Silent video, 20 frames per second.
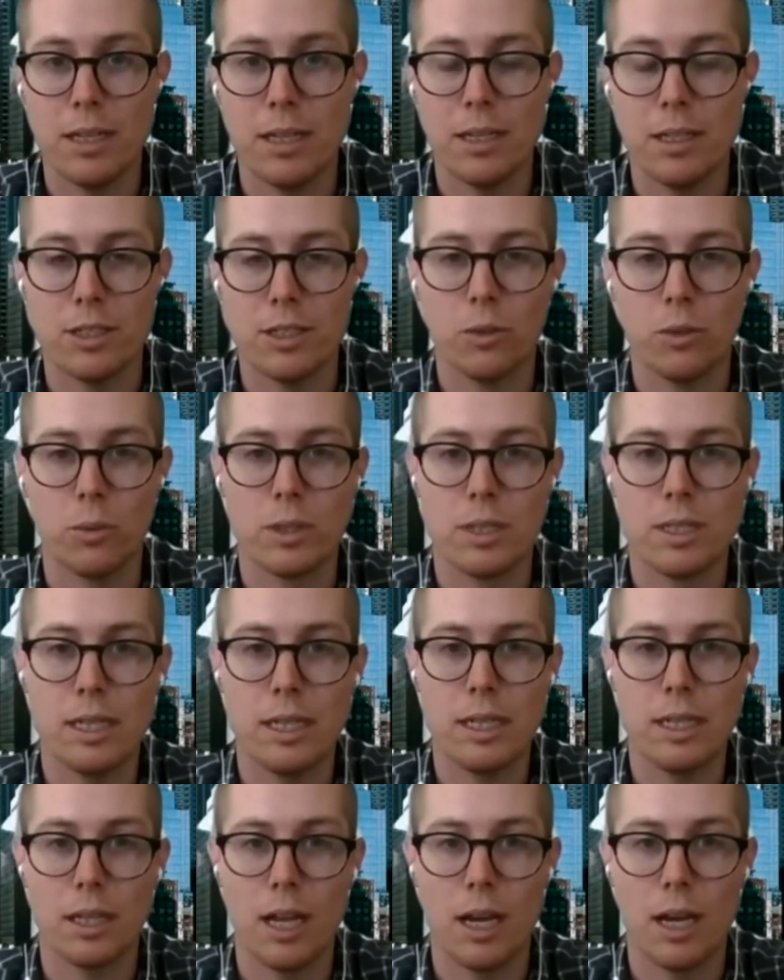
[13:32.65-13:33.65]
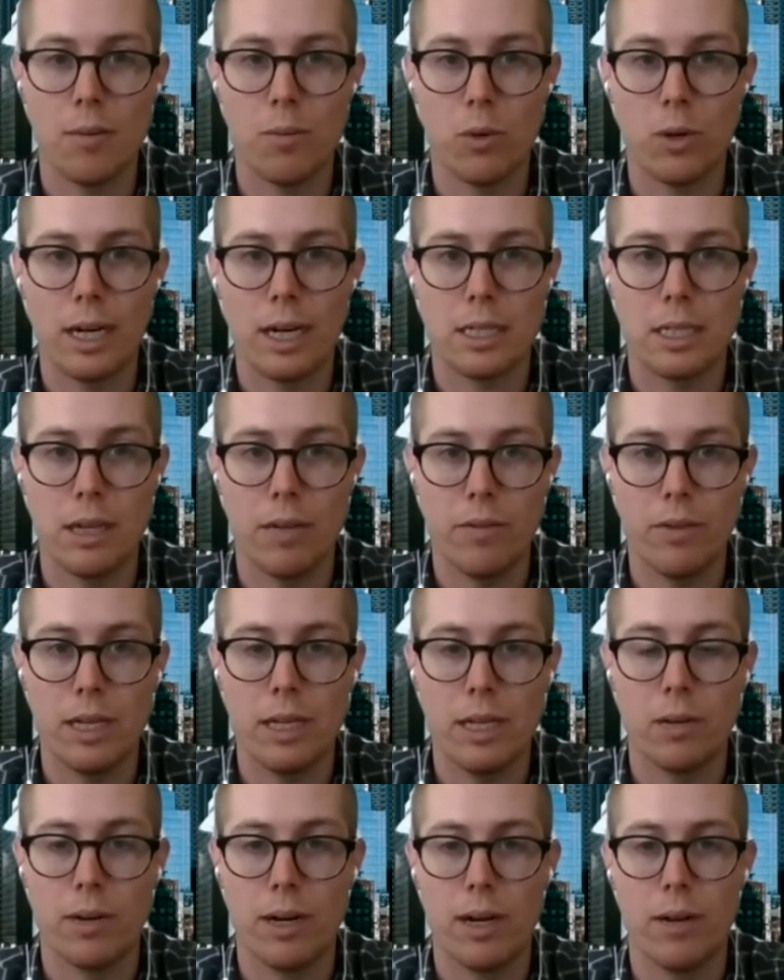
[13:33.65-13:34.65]
And so we're seeing a lot more activity
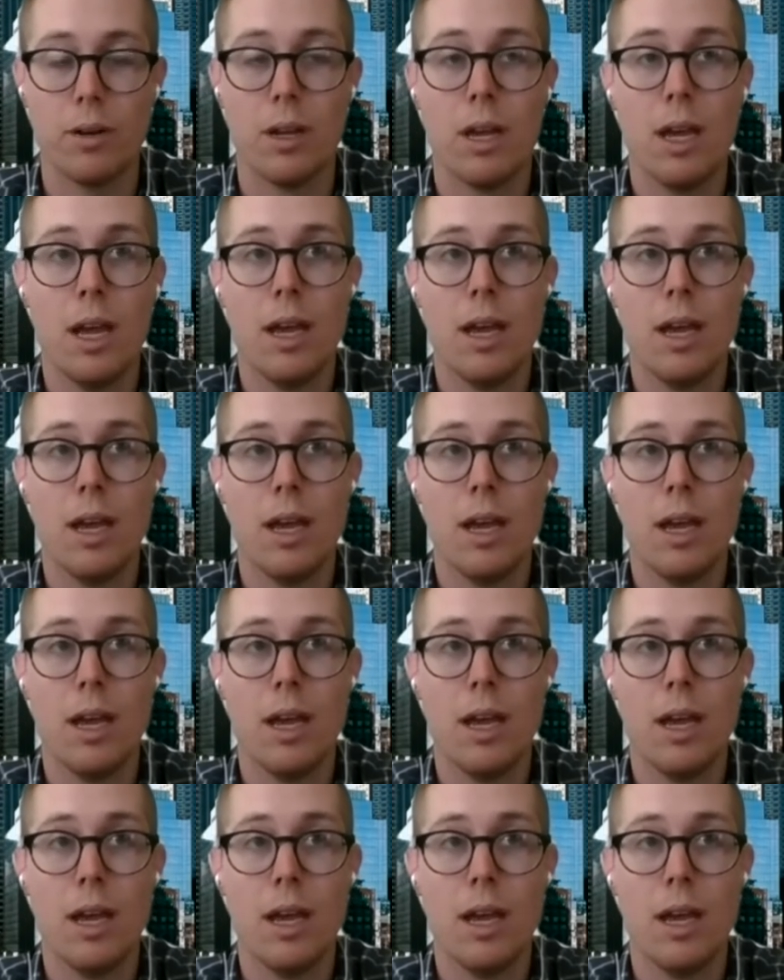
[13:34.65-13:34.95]
around